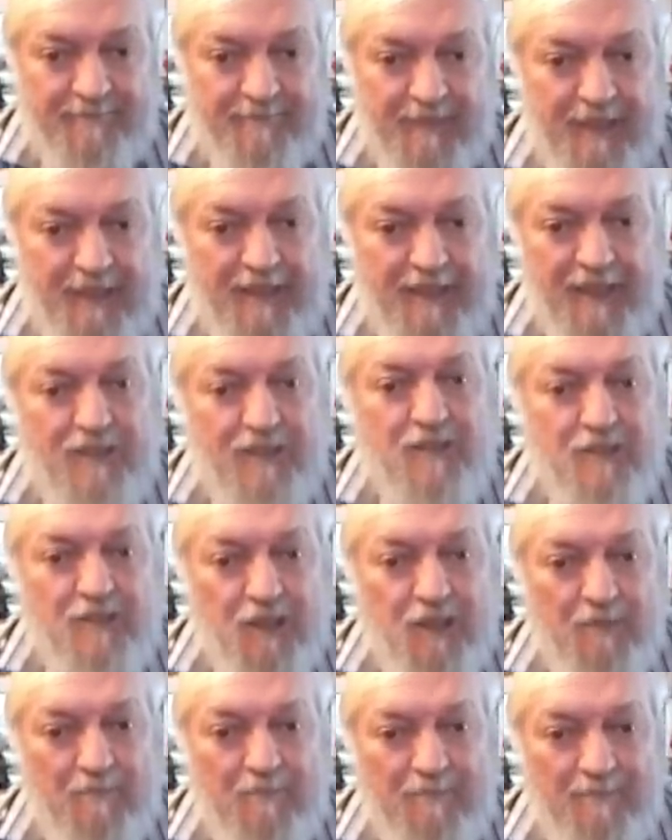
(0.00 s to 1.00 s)
It doesn't
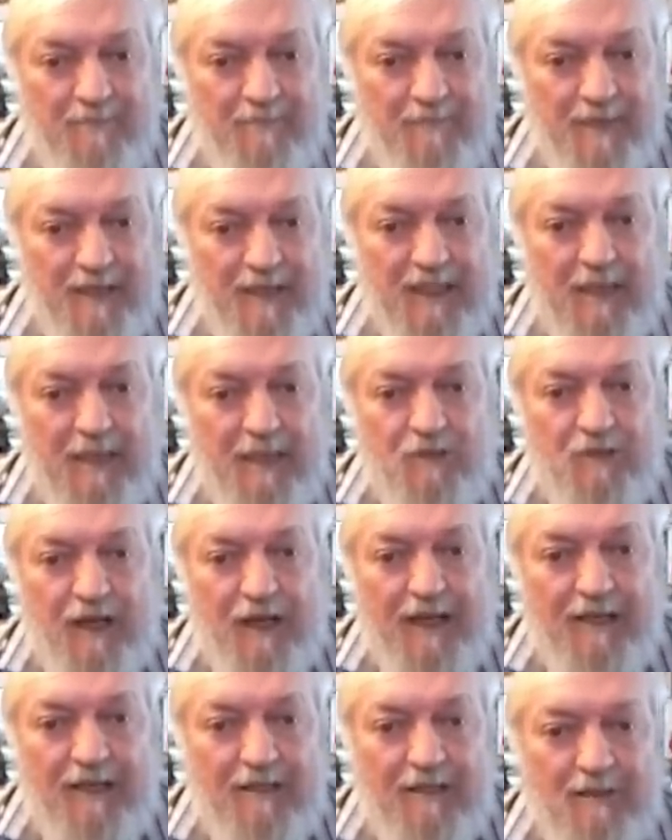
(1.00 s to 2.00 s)
stop. It keeps
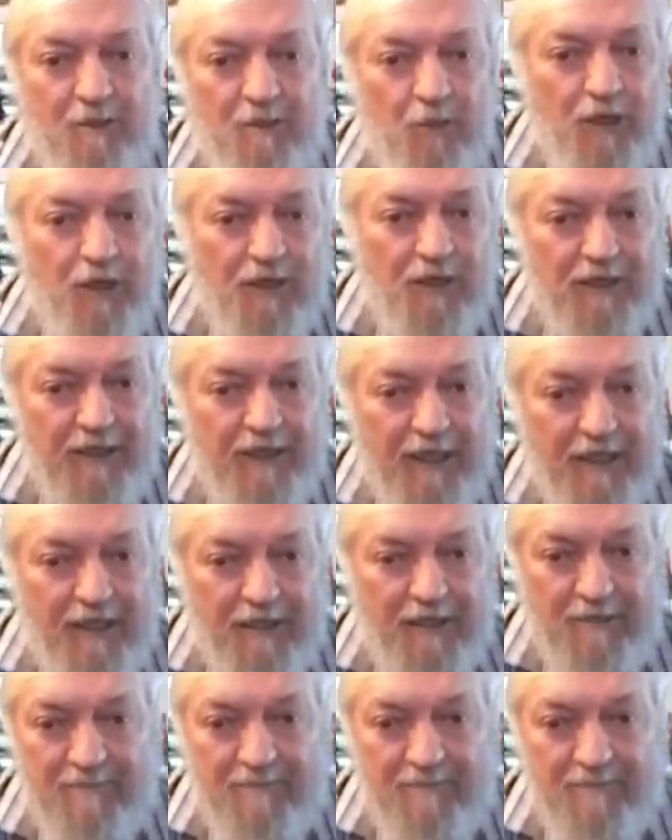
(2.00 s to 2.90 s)
running. Wind will take it.